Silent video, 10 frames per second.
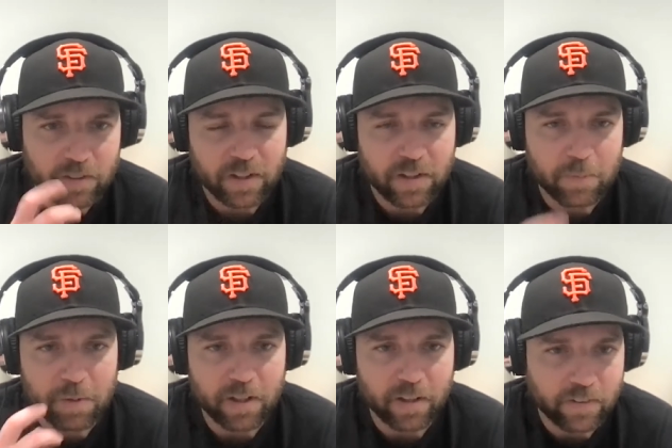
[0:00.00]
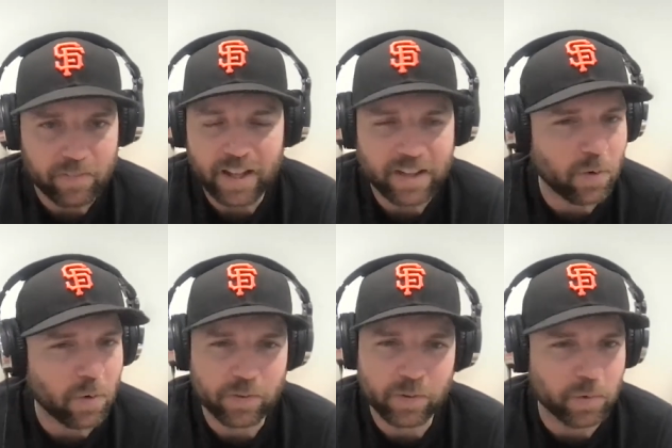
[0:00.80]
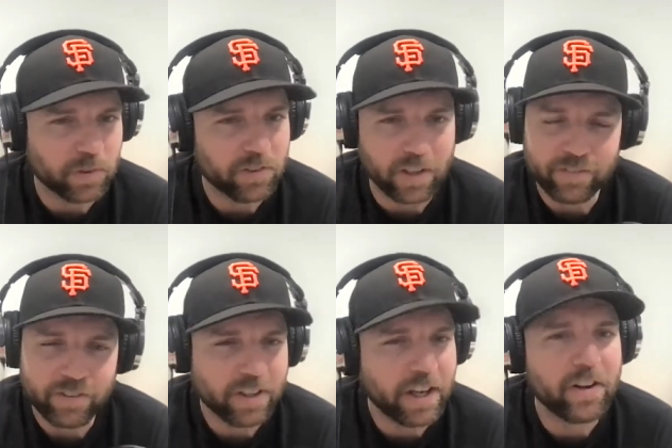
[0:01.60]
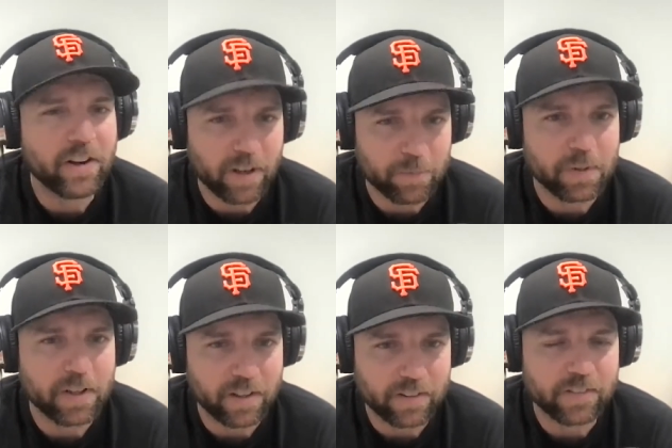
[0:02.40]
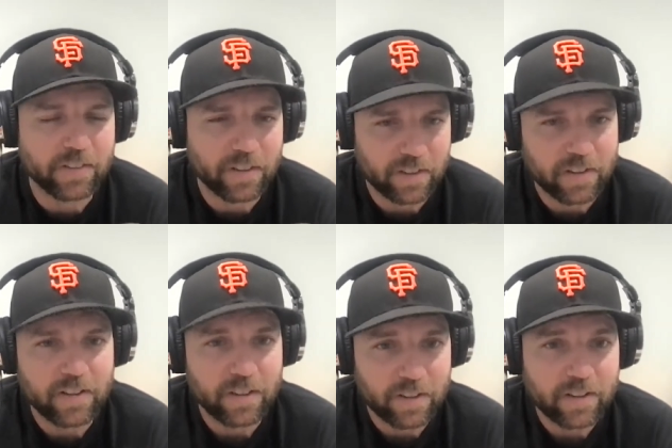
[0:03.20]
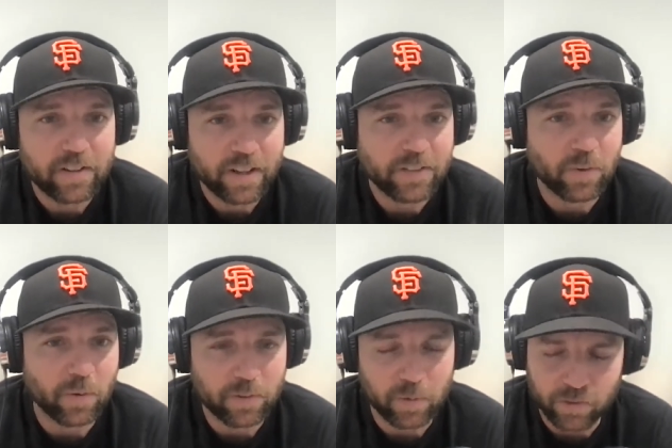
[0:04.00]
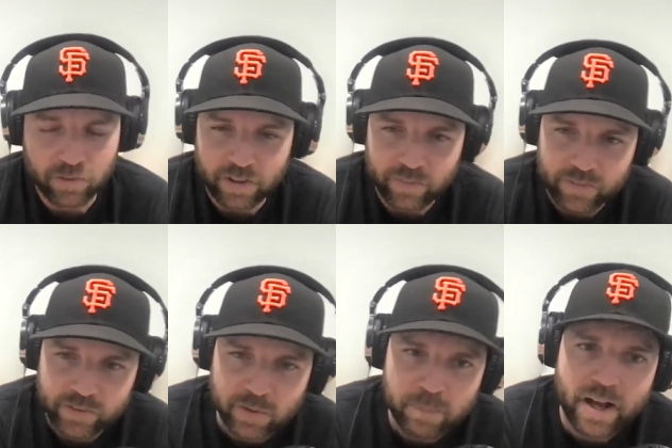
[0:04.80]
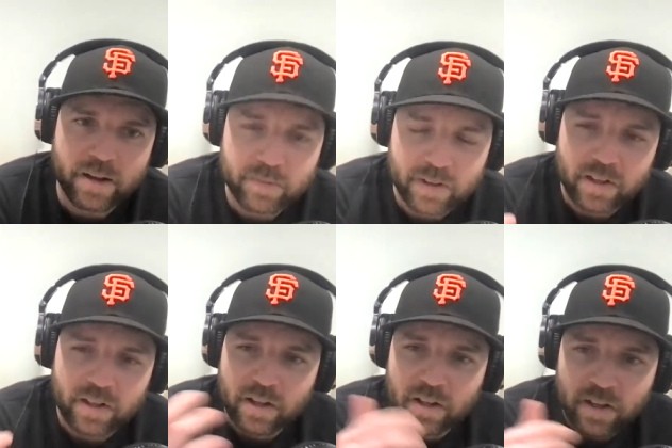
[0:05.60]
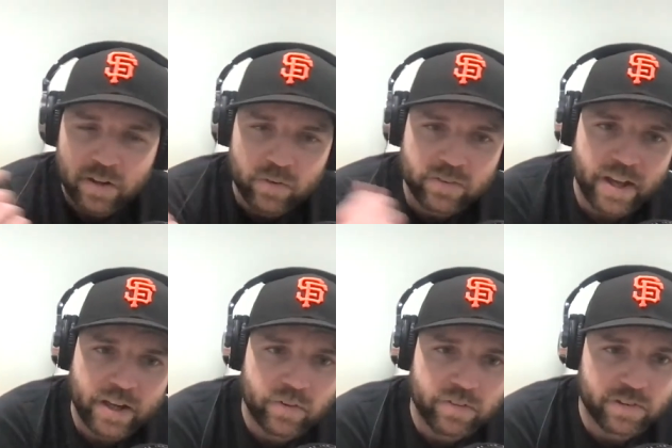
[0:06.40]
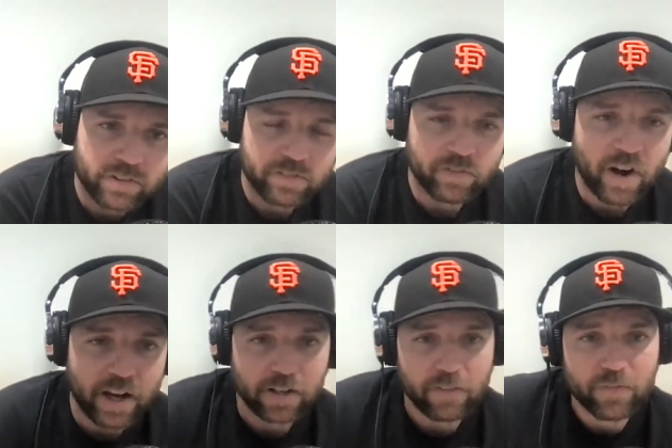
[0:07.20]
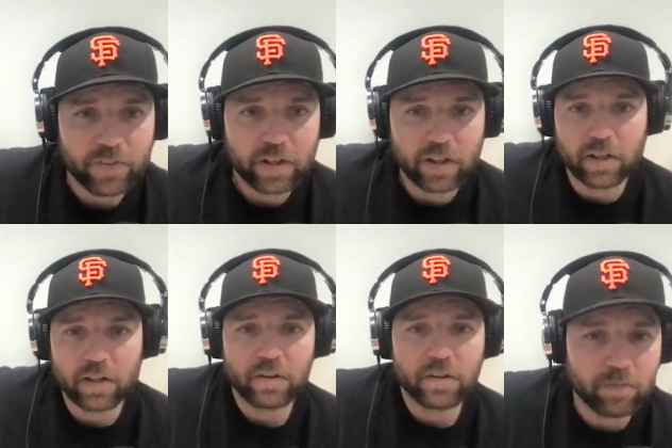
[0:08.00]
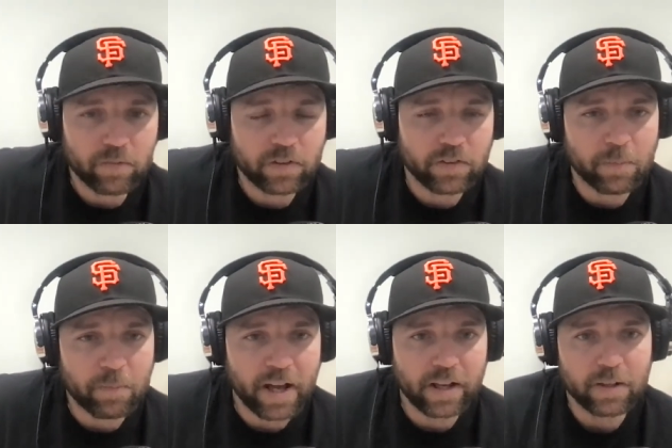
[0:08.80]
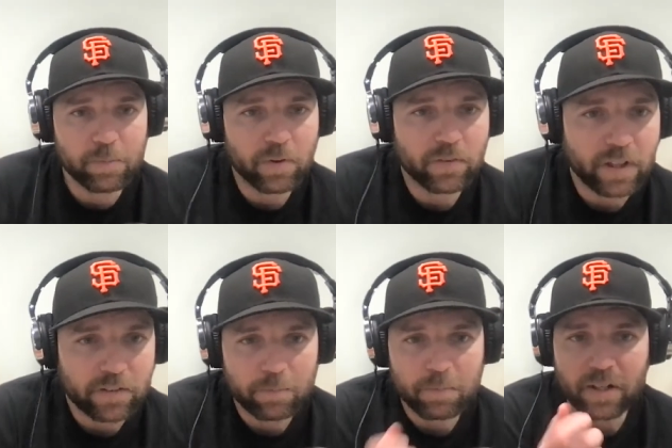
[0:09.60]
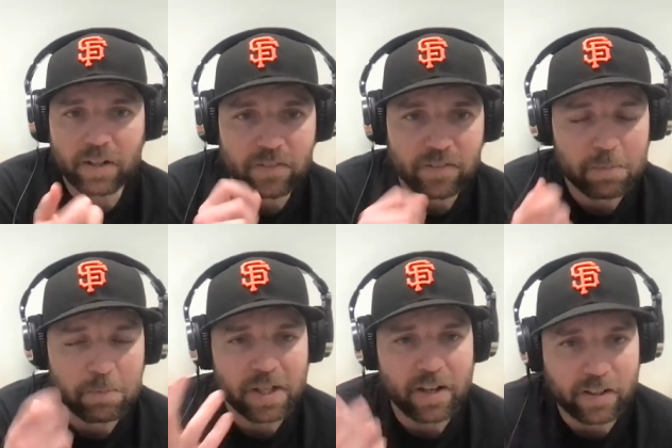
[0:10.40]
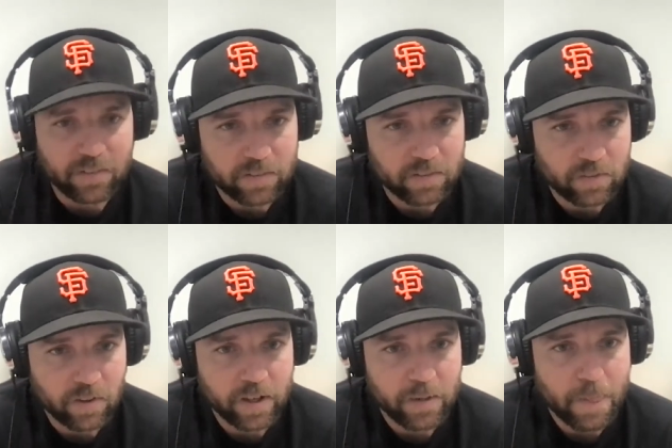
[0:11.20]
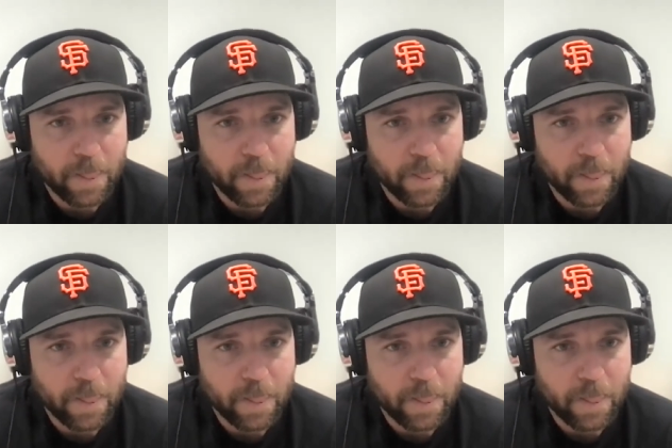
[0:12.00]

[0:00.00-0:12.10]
He's eating the peanuts. I mean, that's old school shit. If you're carrying around peanuts, that's old school shit. So Pop was hanging with Fishy Frank. Reaching in the pocket, he pulls out some peanuts. He's eating peanuts, right?